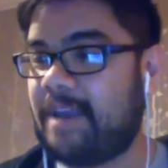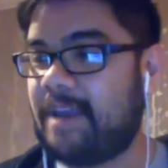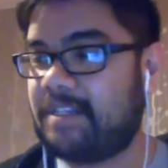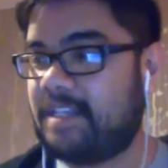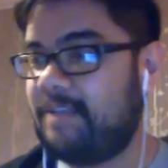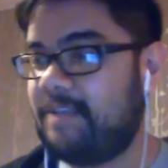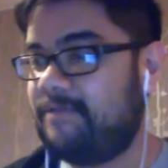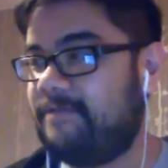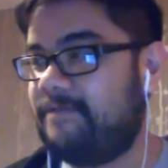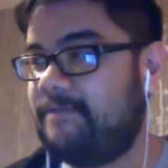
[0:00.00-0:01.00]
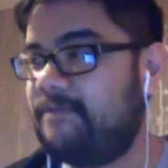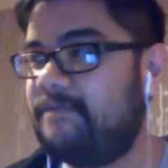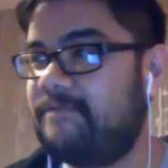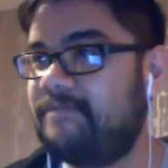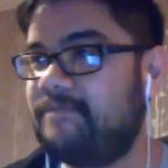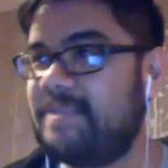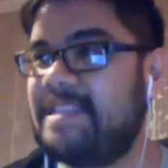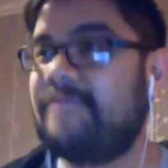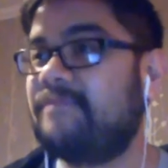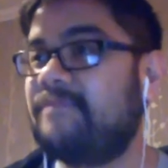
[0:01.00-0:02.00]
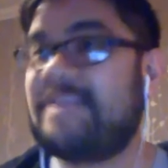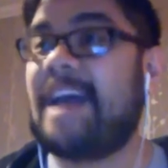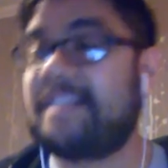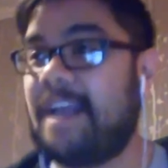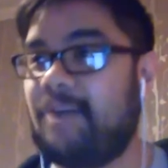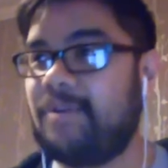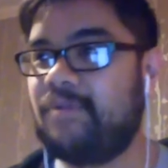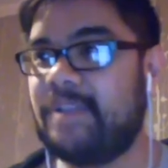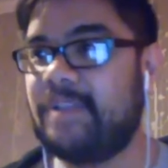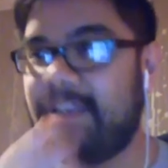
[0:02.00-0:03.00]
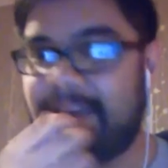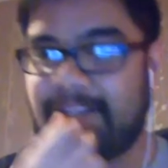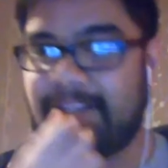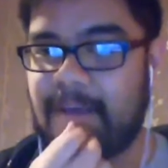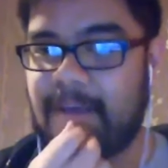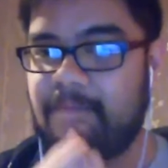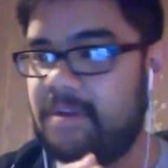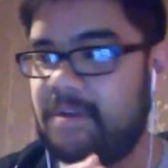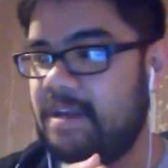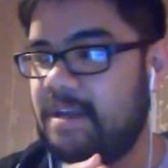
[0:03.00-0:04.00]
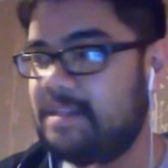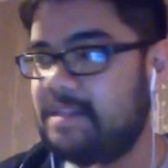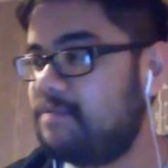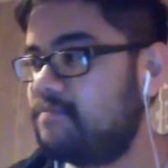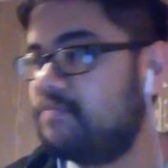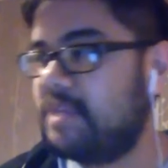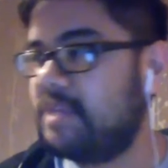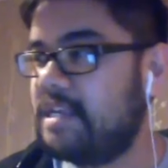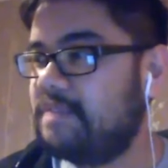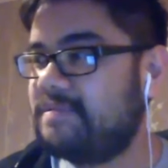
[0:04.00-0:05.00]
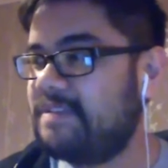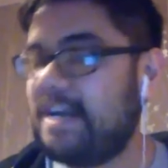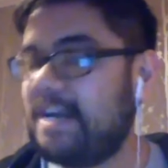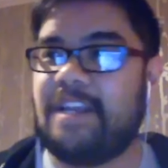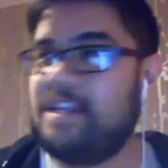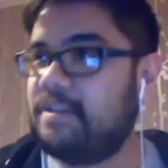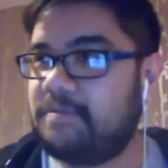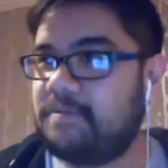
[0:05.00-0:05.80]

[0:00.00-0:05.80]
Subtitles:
us if that's how we win against them? Like, they're not gonna